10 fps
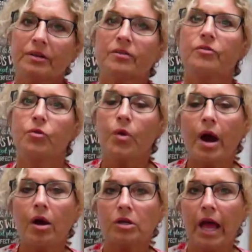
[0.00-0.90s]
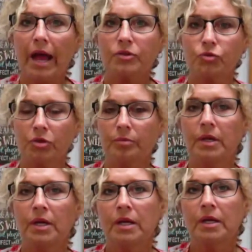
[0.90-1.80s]
for our classroom,
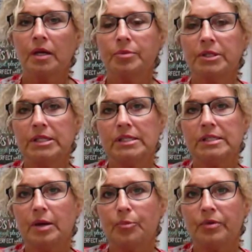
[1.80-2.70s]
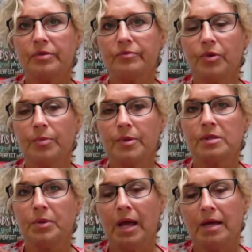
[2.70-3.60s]
completely separate from the
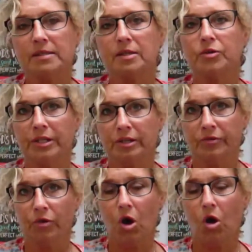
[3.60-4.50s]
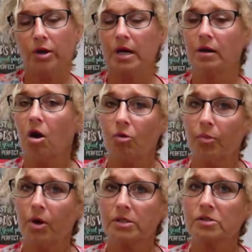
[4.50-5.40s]
supplies that are needed for art. Our art
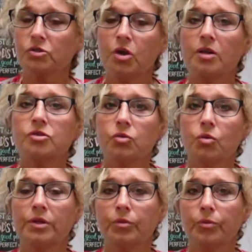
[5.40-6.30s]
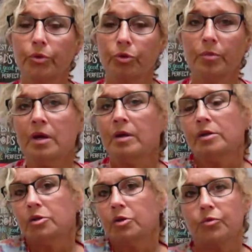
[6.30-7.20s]
boxes are not stored in the room.
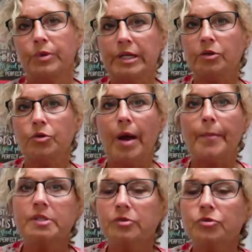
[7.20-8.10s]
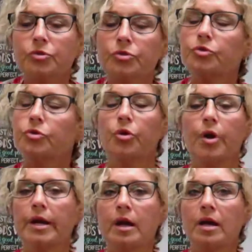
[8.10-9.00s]
So if we need to grab scissors or
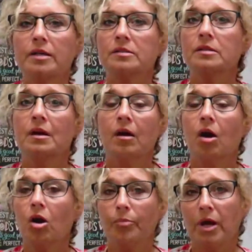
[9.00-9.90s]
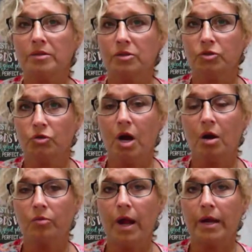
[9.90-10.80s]
crayons, art boxes are
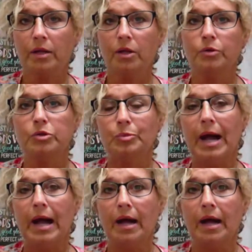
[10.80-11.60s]
not right close by.